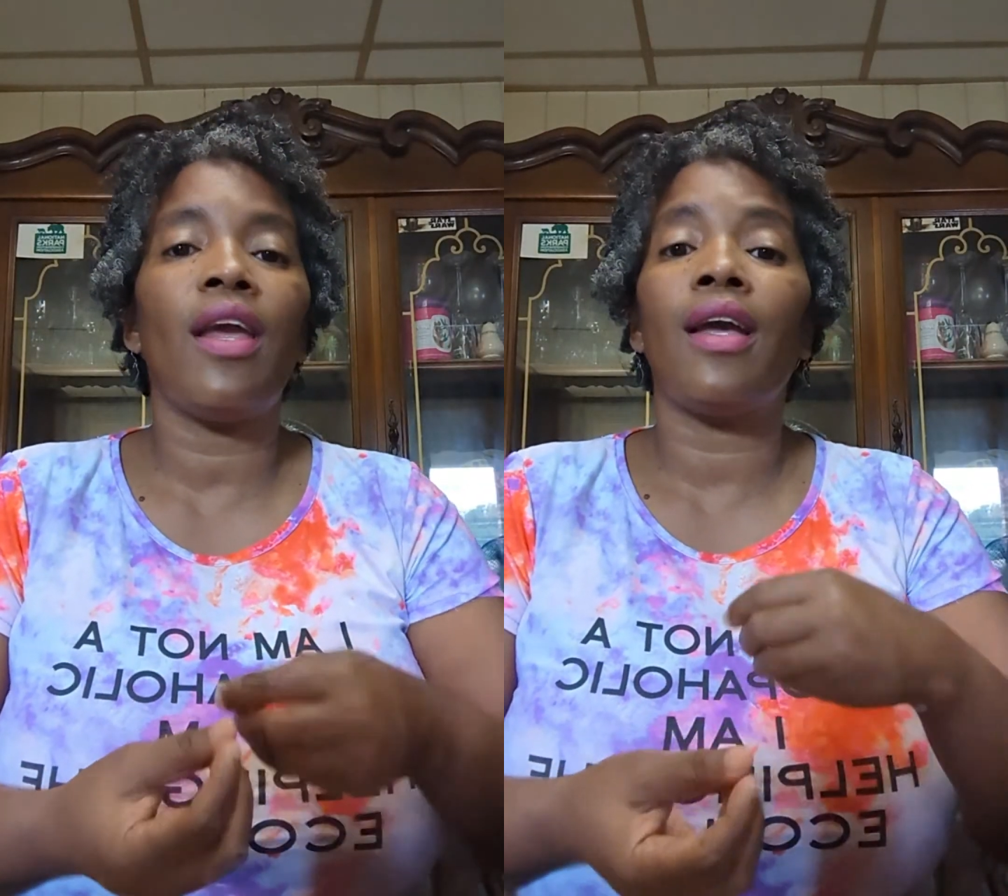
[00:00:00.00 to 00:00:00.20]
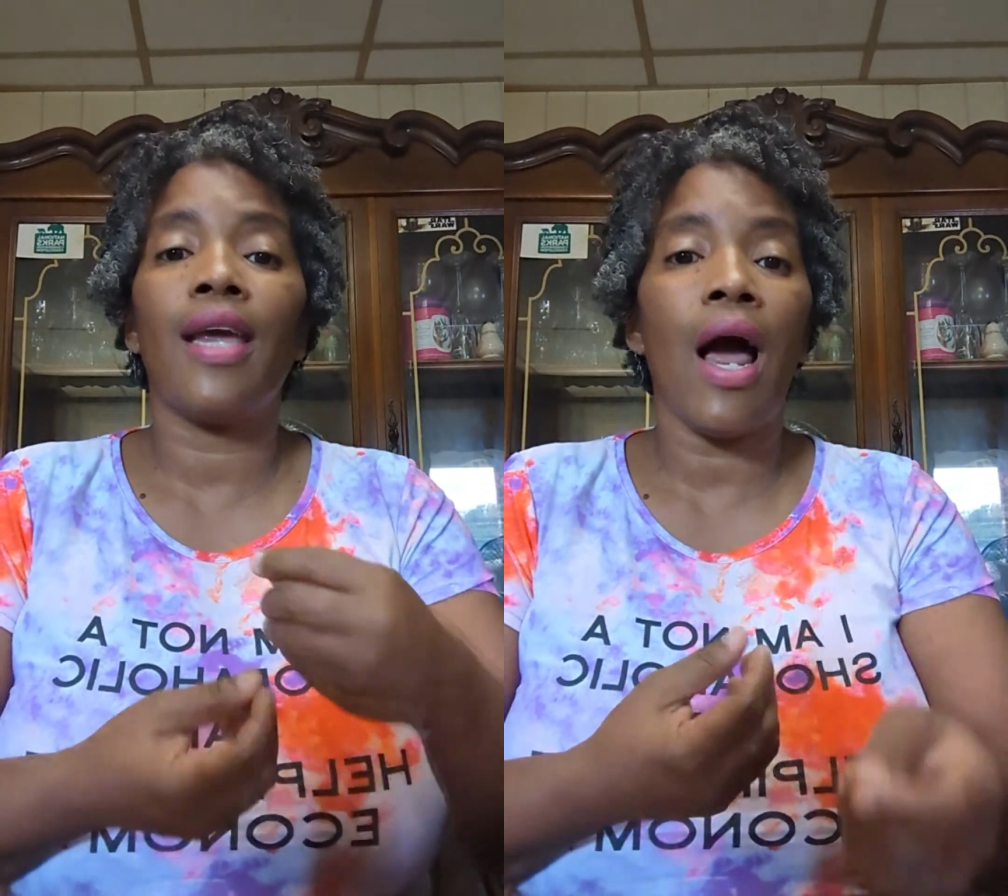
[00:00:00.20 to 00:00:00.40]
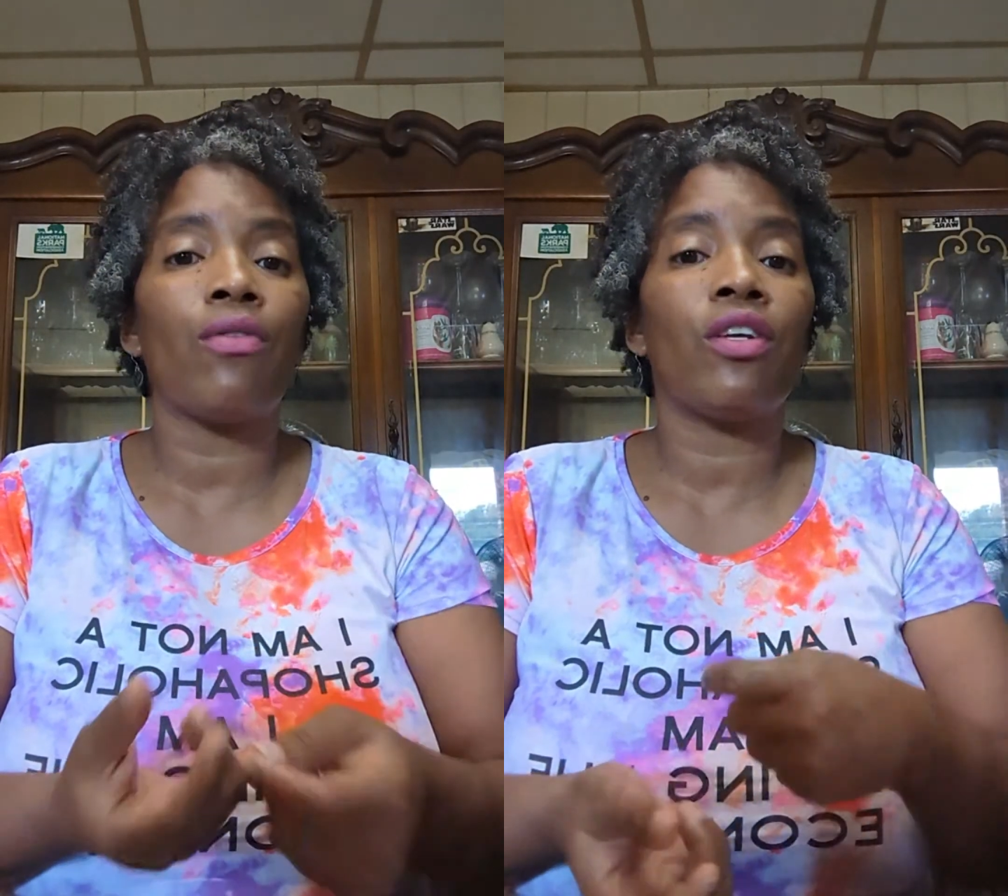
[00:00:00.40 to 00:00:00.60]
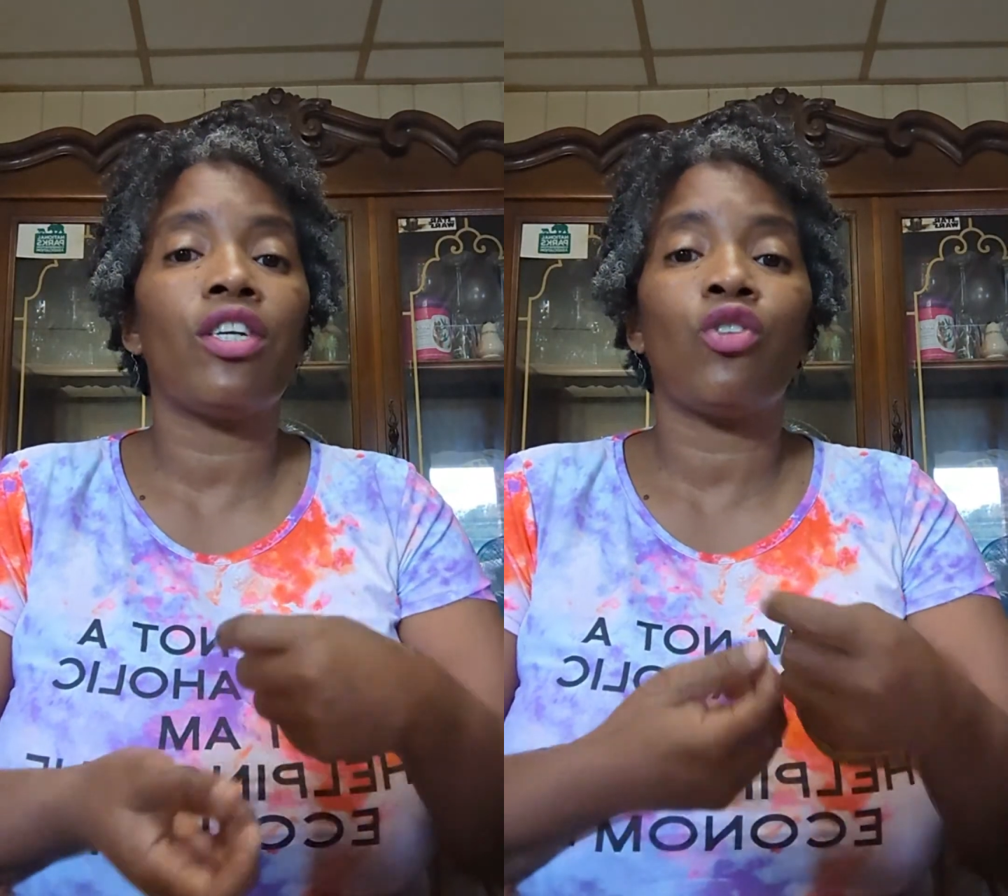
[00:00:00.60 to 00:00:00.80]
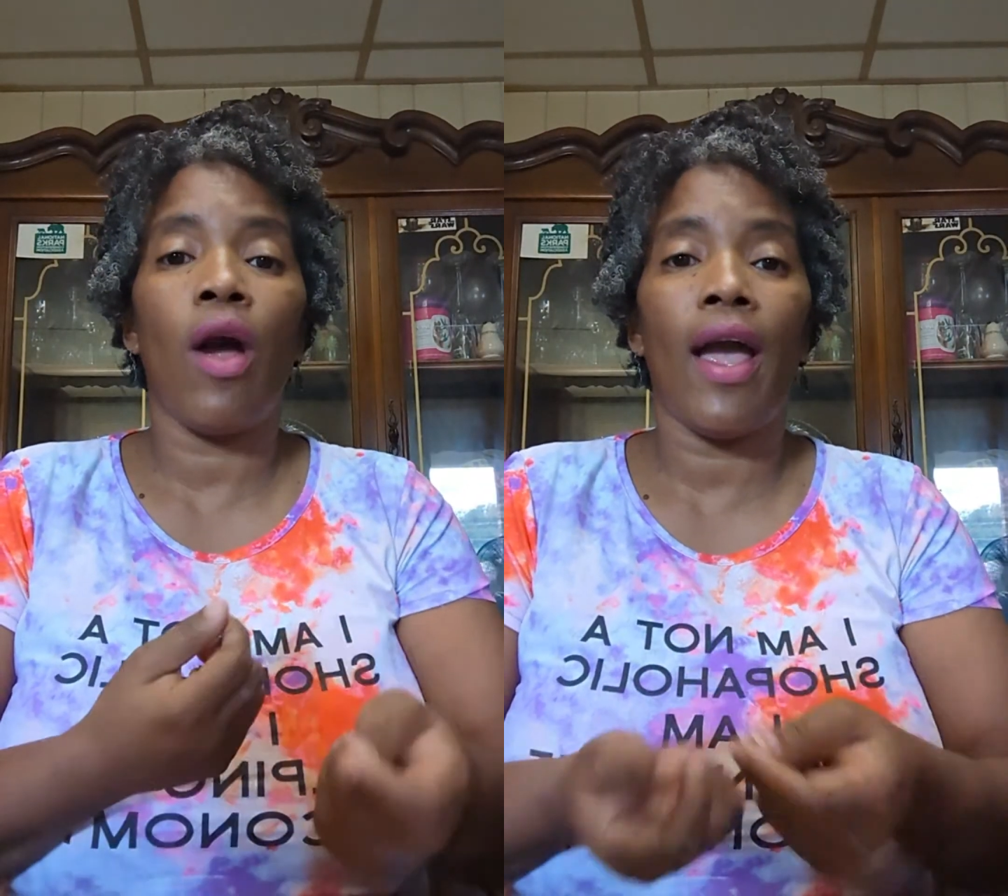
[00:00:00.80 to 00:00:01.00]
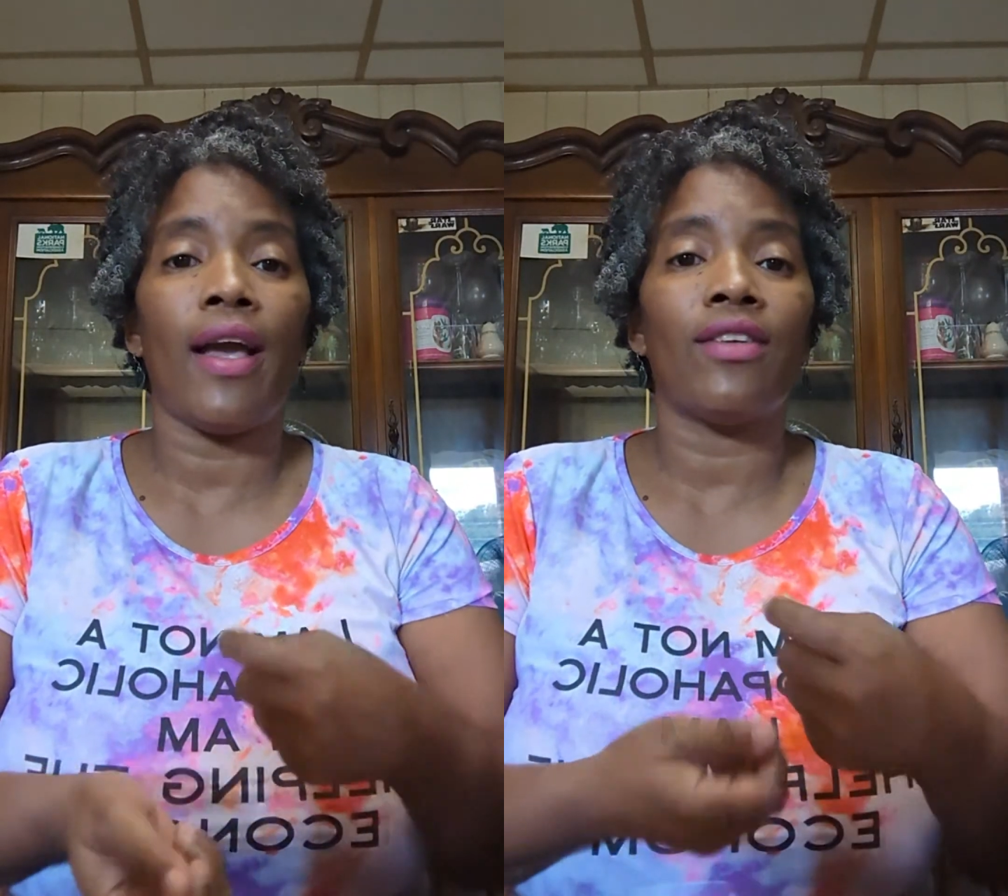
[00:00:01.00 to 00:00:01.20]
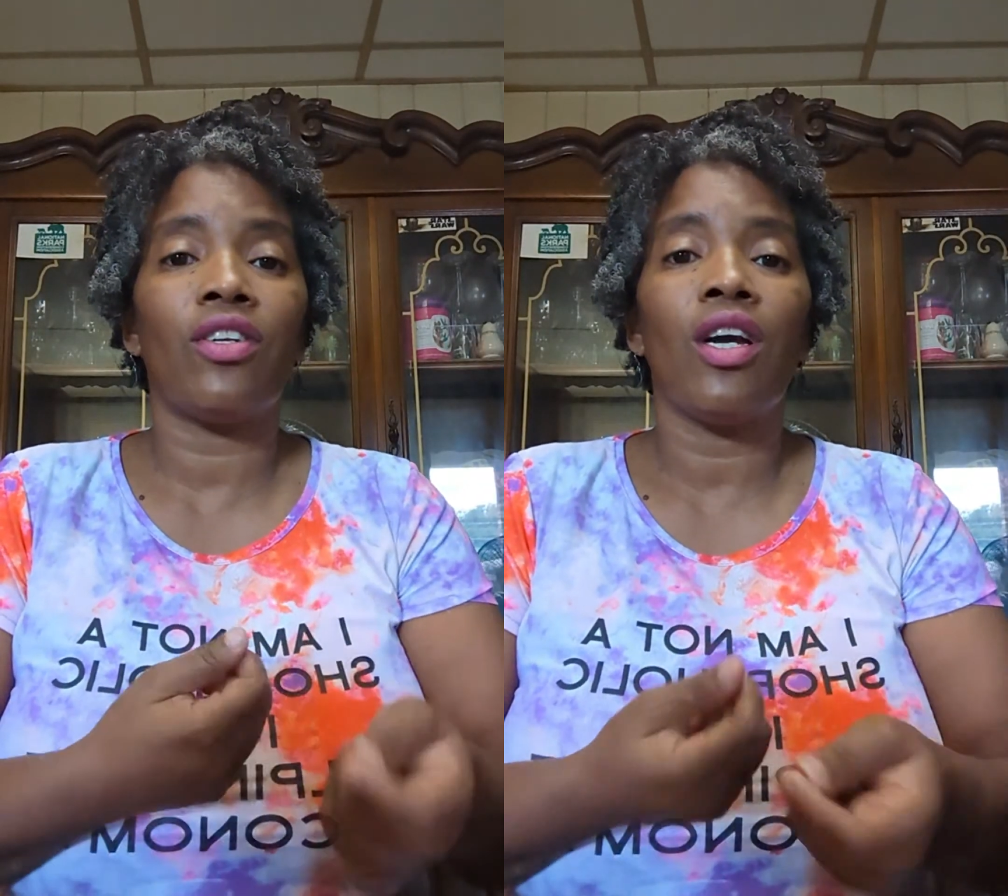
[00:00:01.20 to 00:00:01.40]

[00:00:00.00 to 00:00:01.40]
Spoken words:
and count the strands,